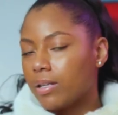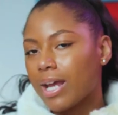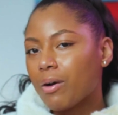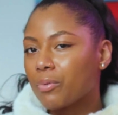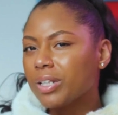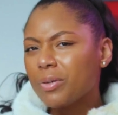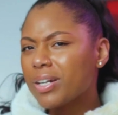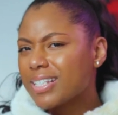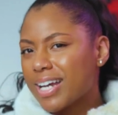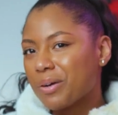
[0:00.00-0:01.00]
Now, I really
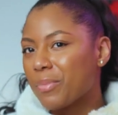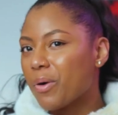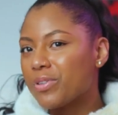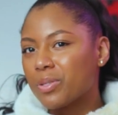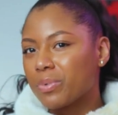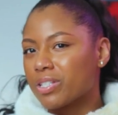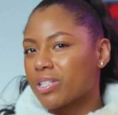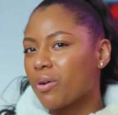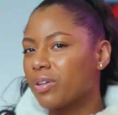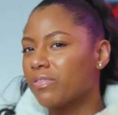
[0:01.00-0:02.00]
want to take a moment to
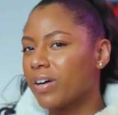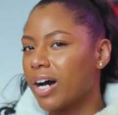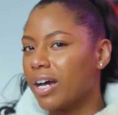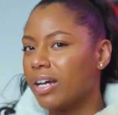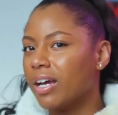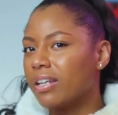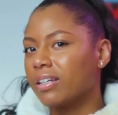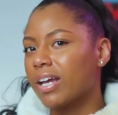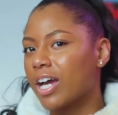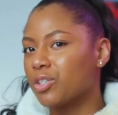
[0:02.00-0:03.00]
personify the
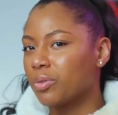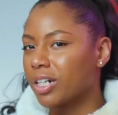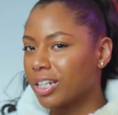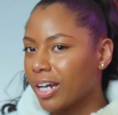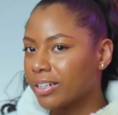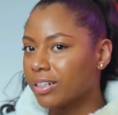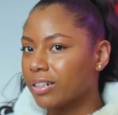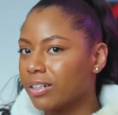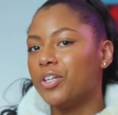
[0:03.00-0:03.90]
casual collector.